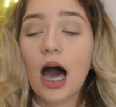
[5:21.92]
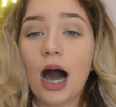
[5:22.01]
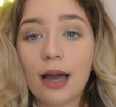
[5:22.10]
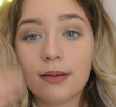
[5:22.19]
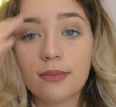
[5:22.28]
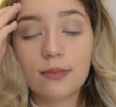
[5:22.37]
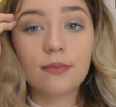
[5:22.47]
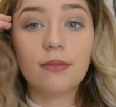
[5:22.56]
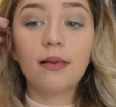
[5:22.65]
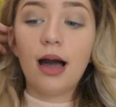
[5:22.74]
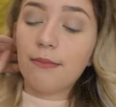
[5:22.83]

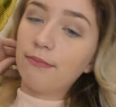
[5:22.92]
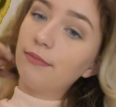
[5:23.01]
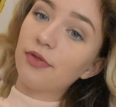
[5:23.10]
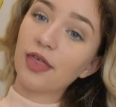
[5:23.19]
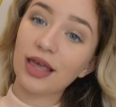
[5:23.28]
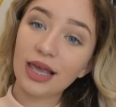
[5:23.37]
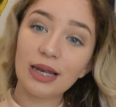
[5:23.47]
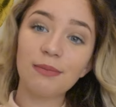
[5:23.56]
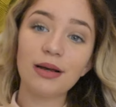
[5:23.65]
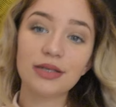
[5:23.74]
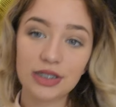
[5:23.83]
I'm thinking
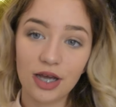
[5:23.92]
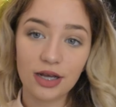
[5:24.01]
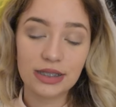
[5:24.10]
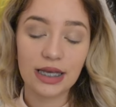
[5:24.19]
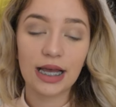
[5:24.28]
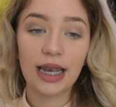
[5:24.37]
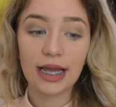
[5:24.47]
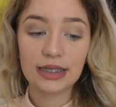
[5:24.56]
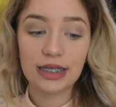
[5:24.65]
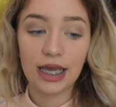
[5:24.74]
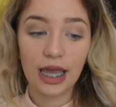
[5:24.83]
about starting
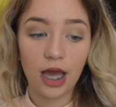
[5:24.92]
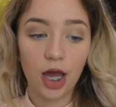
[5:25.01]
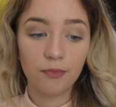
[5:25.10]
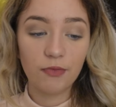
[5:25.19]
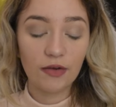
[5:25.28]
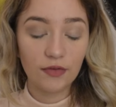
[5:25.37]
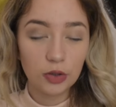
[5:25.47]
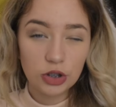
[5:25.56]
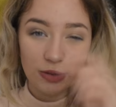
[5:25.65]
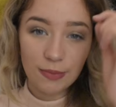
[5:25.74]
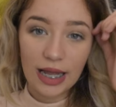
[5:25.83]
collecting
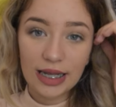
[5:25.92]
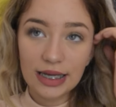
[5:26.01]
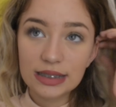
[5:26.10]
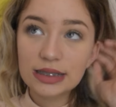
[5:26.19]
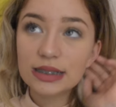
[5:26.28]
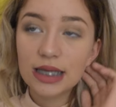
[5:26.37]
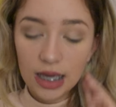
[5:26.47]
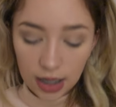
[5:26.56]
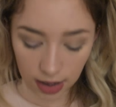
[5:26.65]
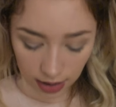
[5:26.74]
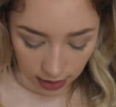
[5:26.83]
Revolution palettes.
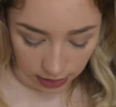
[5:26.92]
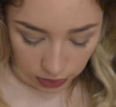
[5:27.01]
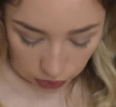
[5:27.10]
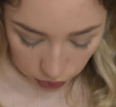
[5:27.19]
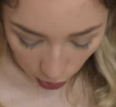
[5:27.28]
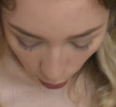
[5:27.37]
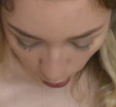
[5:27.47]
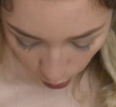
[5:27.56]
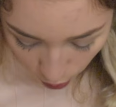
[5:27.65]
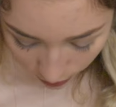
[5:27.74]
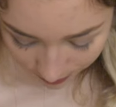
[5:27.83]

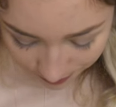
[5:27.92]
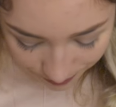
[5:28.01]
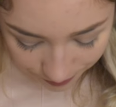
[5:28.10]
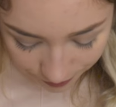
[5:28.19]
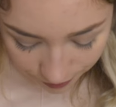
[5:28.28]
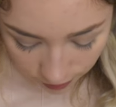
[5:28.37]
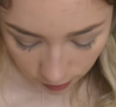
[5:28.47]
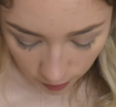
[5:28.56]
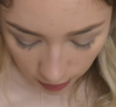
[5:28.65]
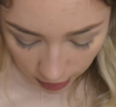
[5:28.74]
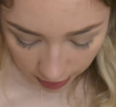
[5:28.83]
So,
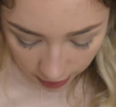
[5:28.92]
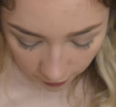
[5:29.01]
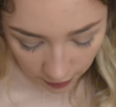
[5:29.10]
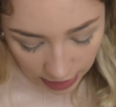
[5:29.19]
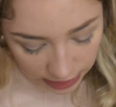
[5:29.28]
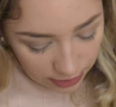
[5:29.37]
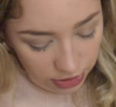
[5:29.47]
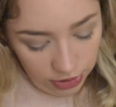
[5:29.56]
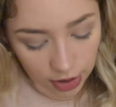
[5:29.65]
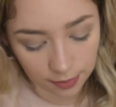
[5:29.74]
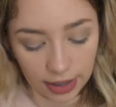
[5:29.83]
the first one she
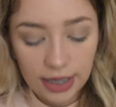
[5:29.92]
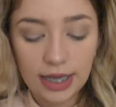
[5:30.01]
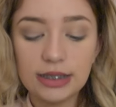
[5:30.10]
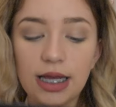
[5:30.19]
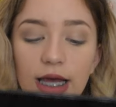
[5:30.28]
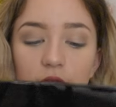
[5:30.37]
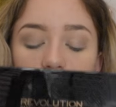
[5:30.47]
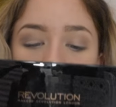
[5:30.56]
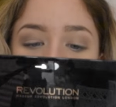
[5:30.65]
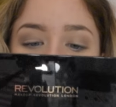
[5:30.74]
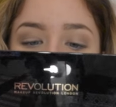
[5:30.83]
got me is a
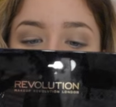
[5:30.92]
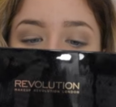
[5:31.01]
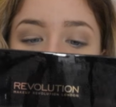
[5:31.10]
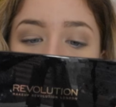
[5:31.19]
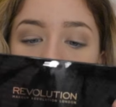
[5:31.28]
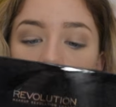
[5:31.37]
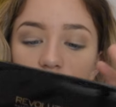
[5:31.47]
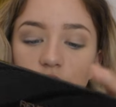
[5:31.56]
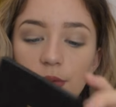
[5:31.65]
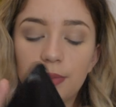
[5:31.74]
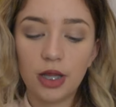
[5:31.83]
Golden Sugar
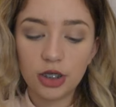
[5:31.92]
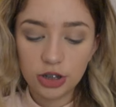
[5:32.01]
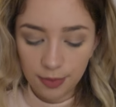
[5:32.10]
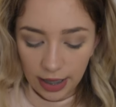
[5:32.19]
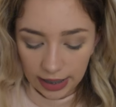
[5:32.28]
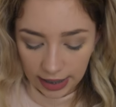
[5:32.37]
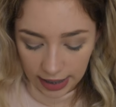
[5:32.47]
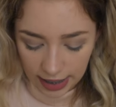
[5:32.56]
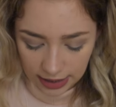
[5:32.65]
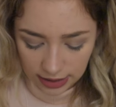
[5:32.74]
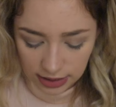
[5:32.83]
Ultra Blush palette
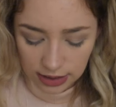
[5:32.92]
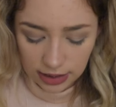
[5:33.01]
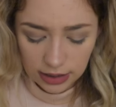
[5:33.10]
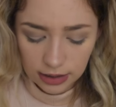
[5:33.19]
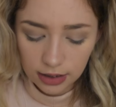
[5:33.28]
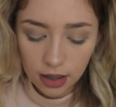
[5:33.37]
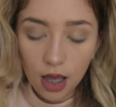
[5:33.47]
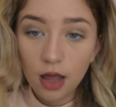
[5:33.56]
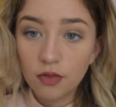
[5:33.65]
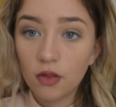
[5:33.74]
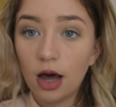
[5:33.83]
and
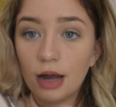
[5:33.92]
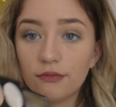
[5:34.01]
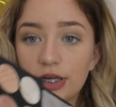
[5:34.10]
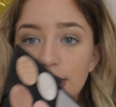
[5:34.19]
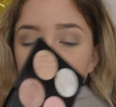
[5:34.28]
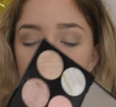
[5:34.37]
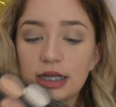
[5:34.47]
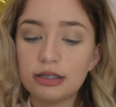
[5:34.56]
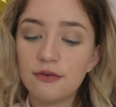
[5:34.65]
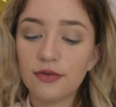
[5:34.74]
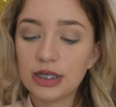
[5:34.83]
I'm really
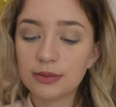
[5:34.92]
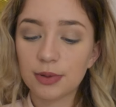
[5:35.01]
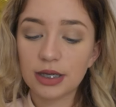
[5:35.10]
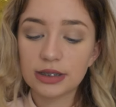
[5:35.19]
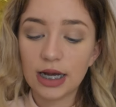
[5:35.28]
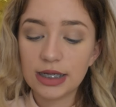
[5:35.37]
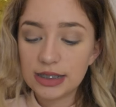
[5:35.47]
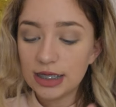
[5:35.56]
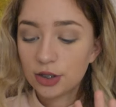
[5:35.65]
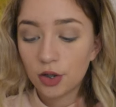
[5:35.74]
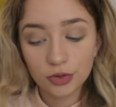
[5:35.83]
excited for this because I
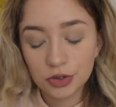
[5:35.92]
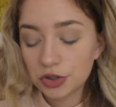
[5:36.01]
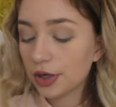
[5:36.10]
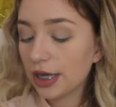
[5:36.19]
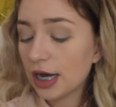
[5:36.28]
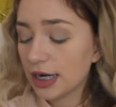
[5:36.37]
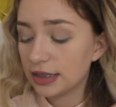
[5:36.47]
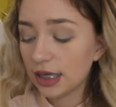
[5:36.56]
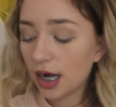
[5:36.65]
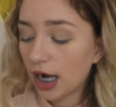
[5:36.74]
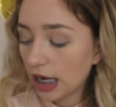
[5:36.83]
see contour here, I see
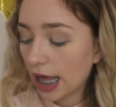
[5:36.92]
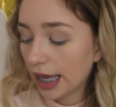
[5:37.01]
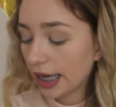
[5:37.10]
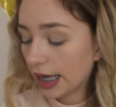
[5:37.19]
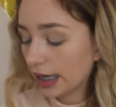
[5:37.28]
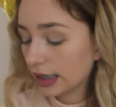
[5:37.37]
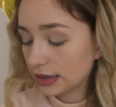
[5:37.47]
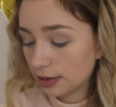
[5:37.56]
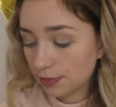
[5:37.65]
highlight here and I see